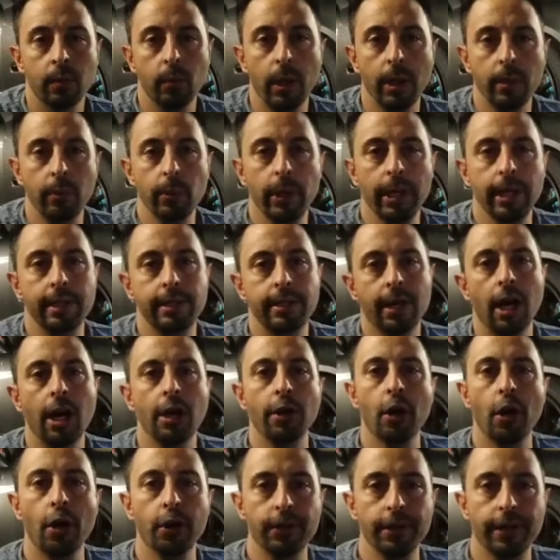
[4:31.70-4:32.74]
When we
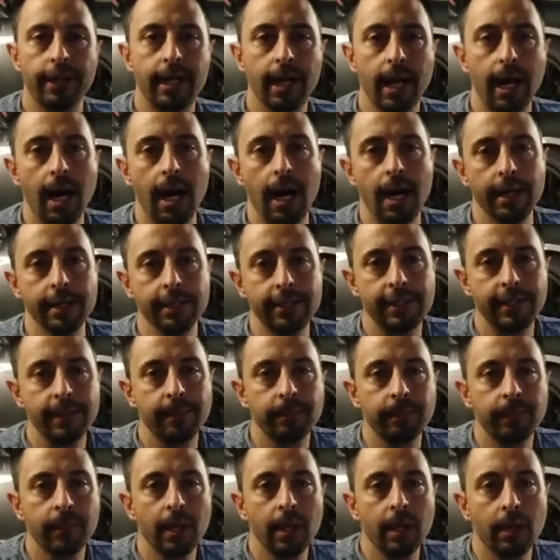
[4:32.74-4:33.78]
dyno the cars,
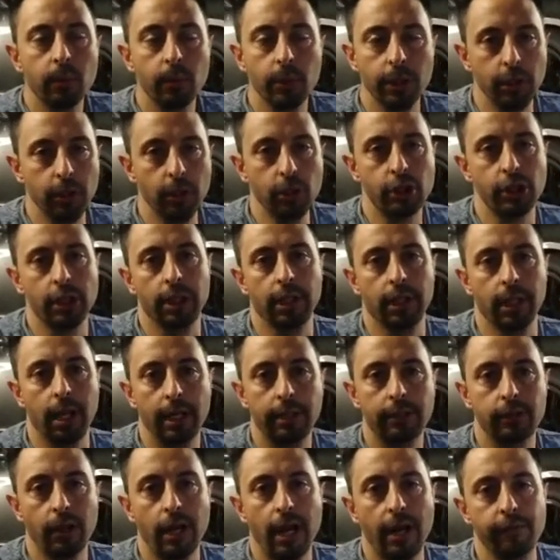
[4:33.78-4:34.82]
we usually
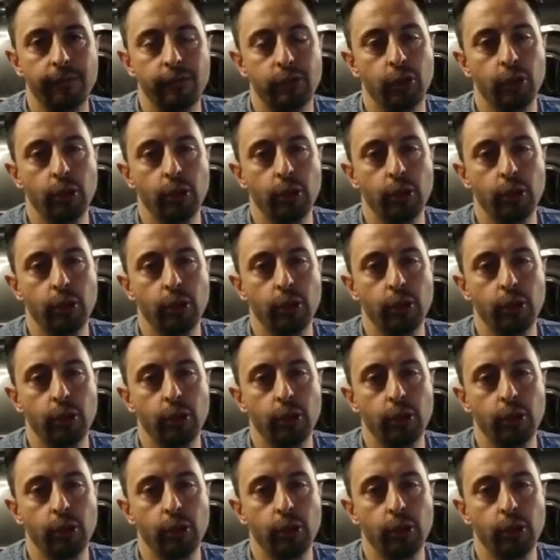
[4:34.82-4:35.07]
like to have